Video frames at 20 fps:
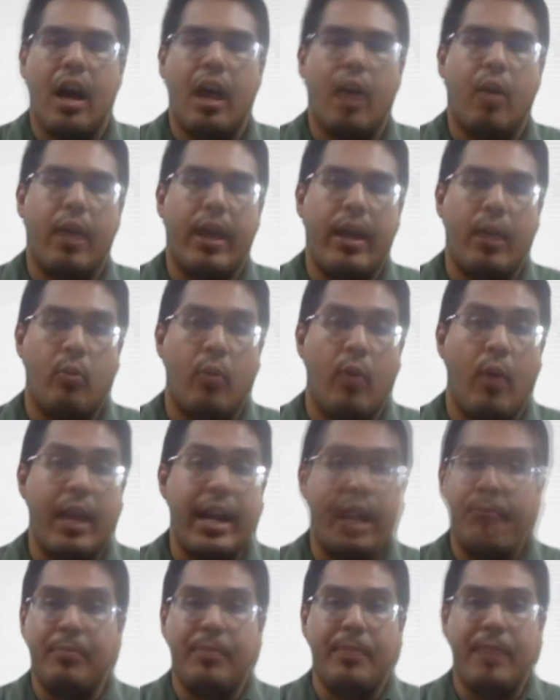uh, when
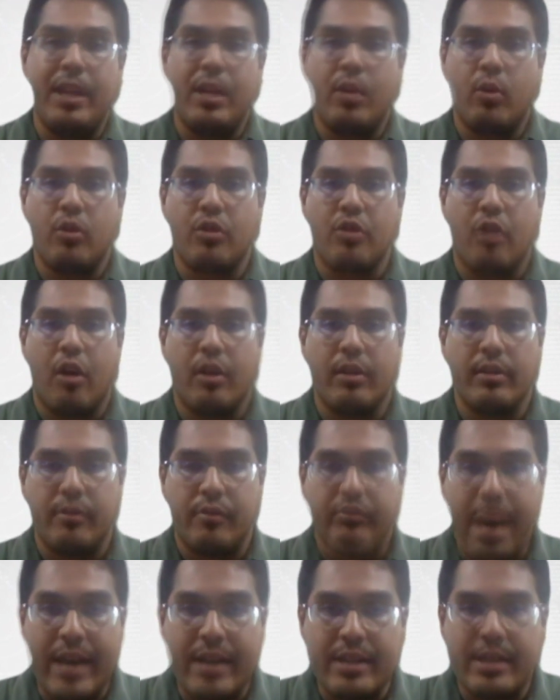1MDB was all
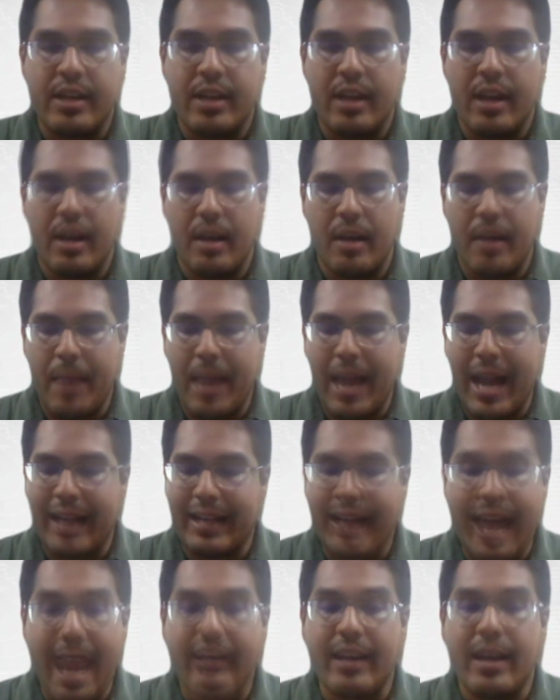the rage
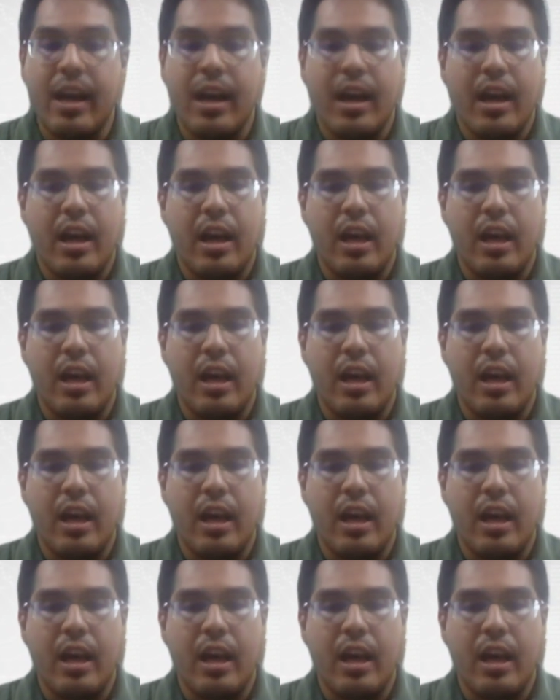back then.